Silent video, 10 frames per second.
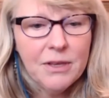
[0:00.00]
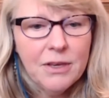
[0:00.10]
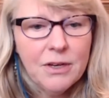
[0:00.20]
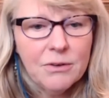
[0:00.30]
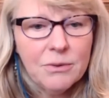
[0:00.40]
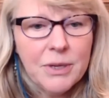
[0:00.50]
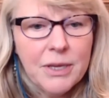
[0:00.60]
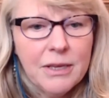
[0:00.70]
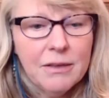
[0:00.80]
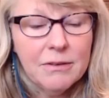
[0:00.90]

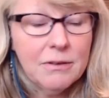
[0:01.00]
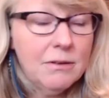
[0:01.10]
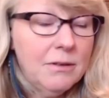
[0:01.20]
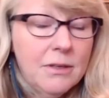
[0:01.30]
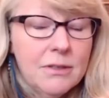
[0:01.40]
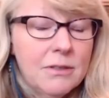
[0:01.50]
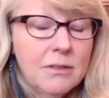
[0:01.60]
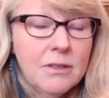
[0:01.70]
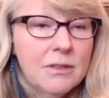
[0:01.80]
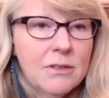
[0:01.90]

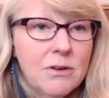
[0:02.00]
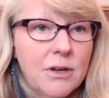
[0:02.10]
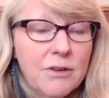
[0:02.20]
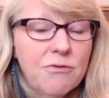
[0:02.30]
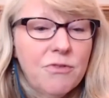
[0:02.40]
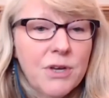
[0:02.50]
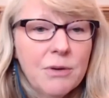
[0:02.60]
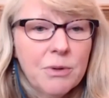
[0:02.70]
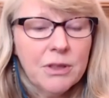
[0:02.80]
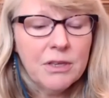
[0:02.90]
It's not
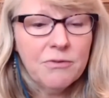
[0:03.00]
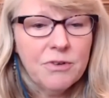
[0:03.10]
infrequent that,